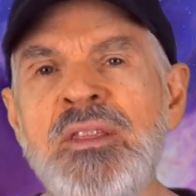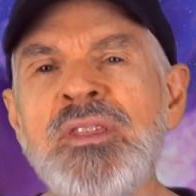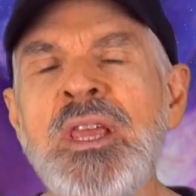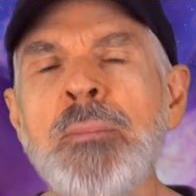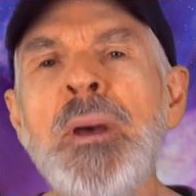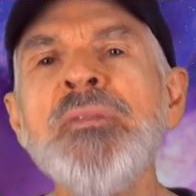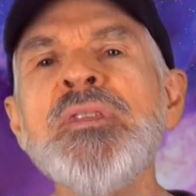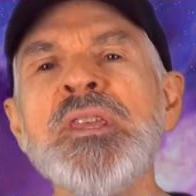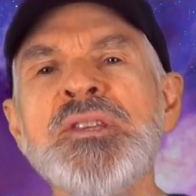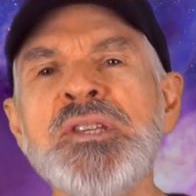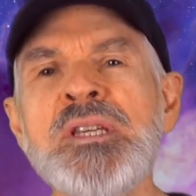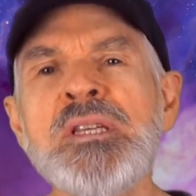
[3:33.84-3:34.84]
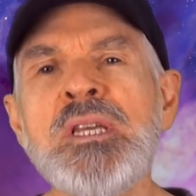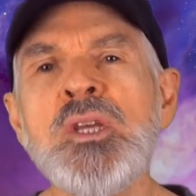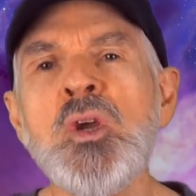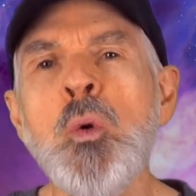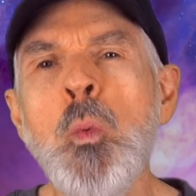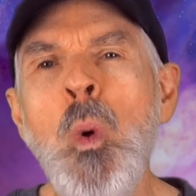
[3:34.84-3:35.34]
Think about this.
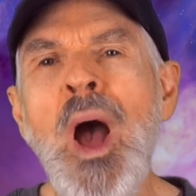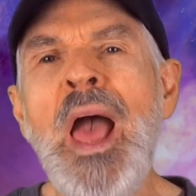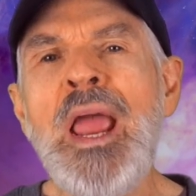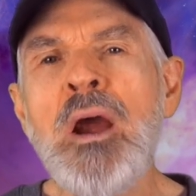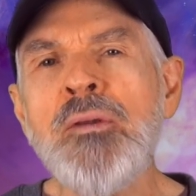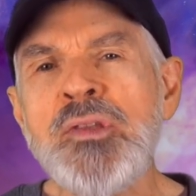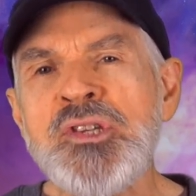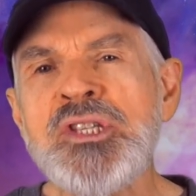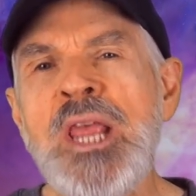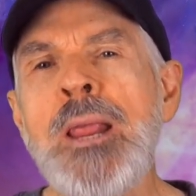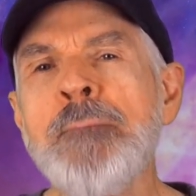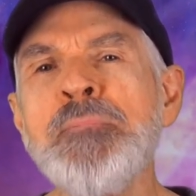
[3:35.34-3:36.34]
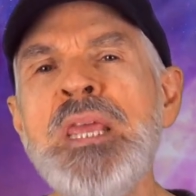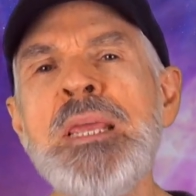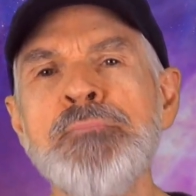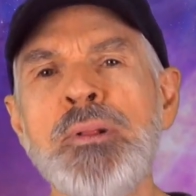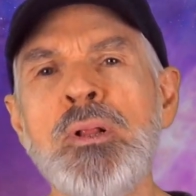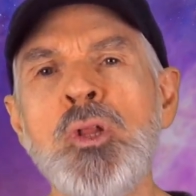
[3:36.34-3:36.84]
Why are the same
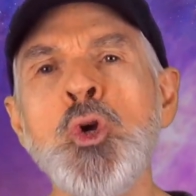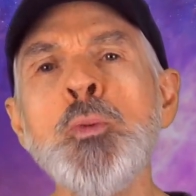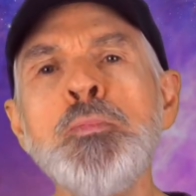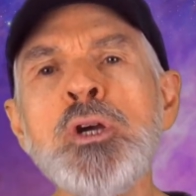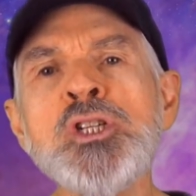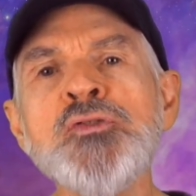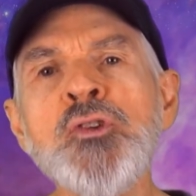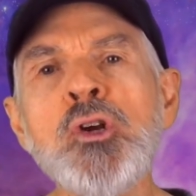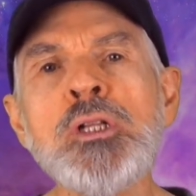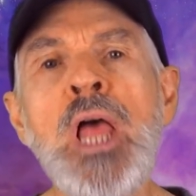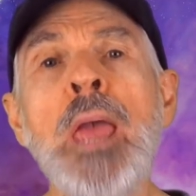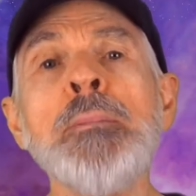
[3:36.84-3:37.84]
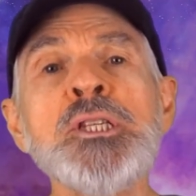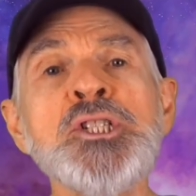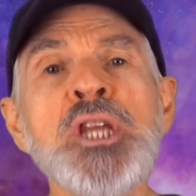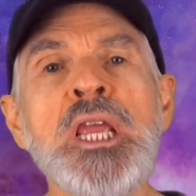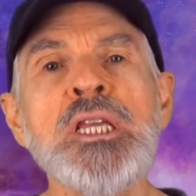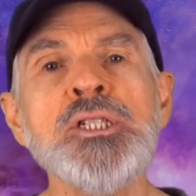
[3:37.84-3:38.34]
people who push for climate
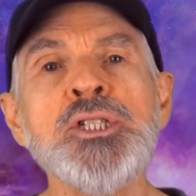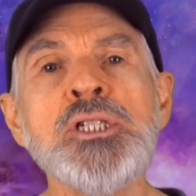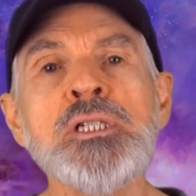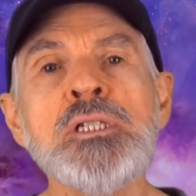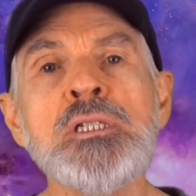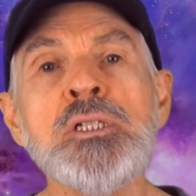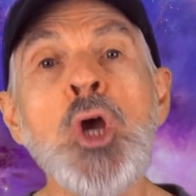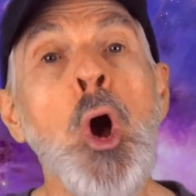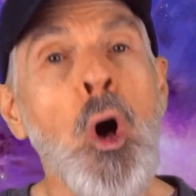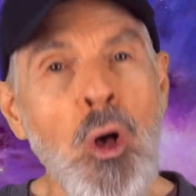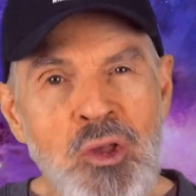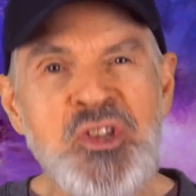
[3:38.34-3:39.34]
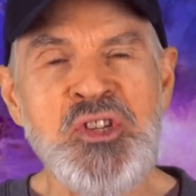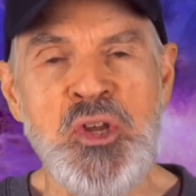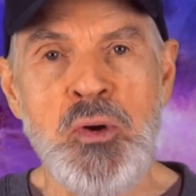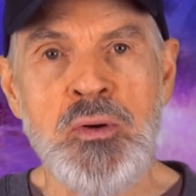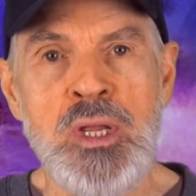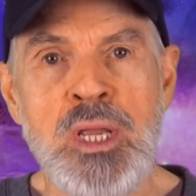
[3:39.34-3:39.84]
change
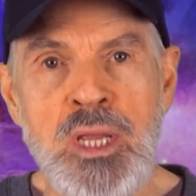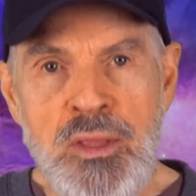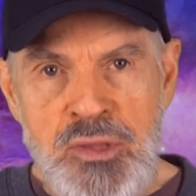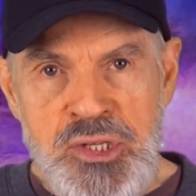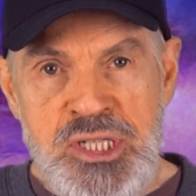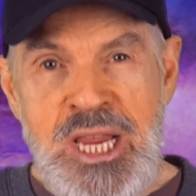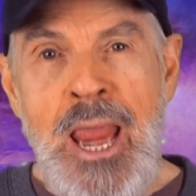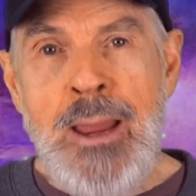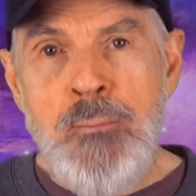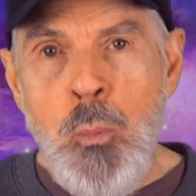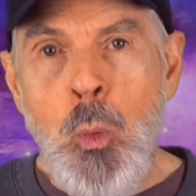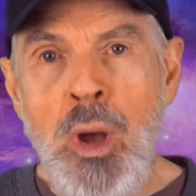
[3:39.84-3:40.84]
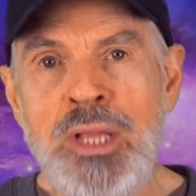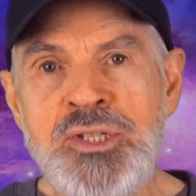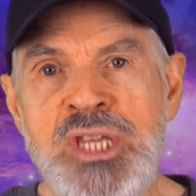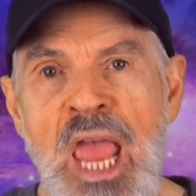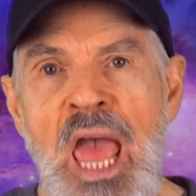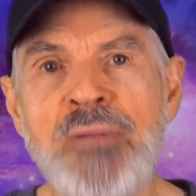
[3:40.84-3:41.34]
also the same
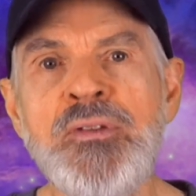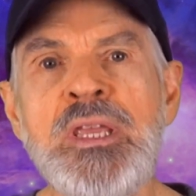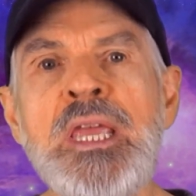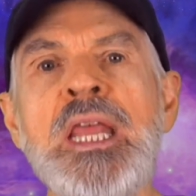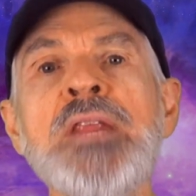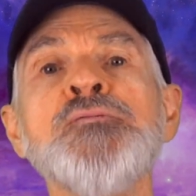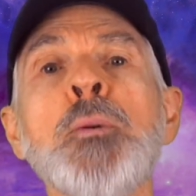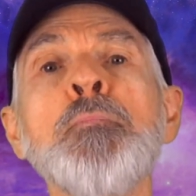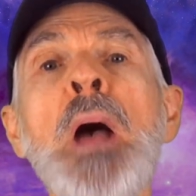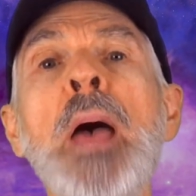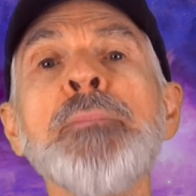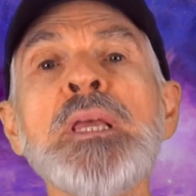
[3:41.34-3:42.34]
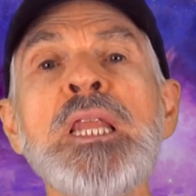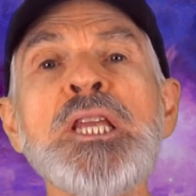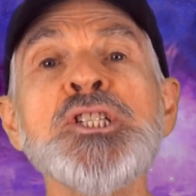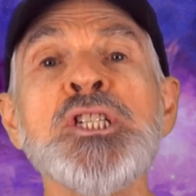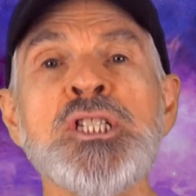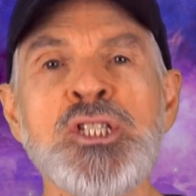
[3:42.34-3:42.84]
ones advocating for population